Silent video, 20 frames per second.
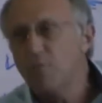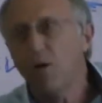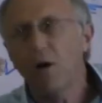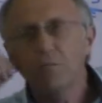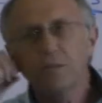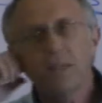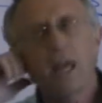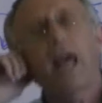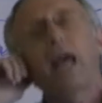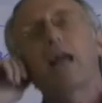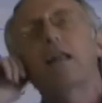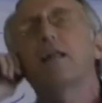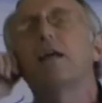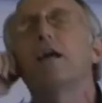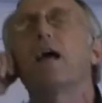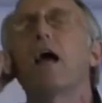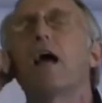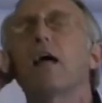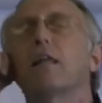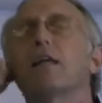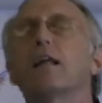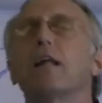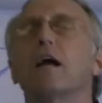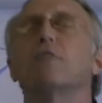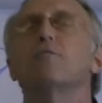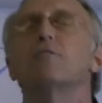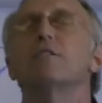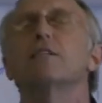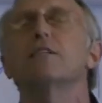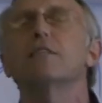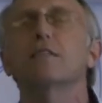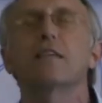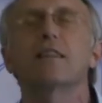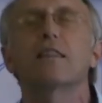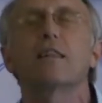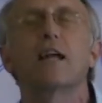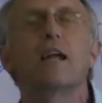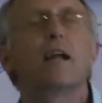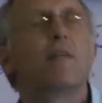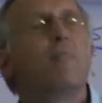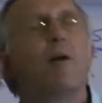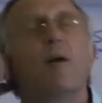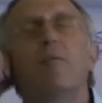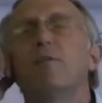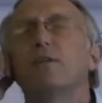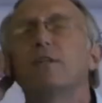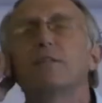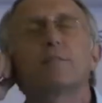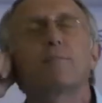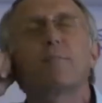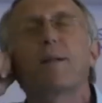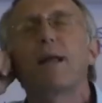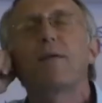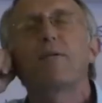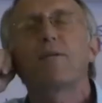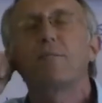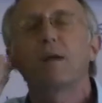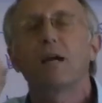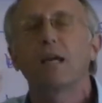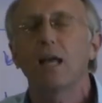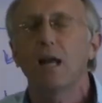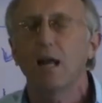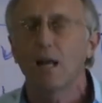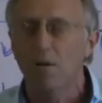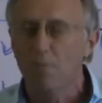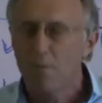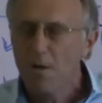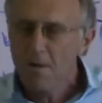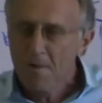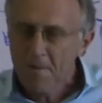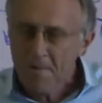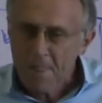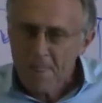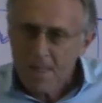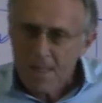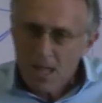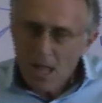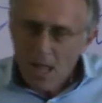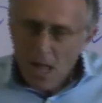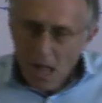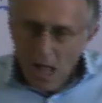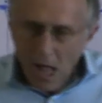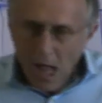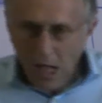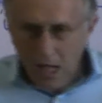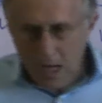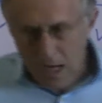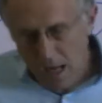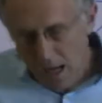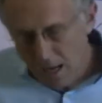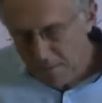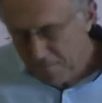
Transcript: to mom's hand, and then I would just sit there and mom would just play with my earlobe. And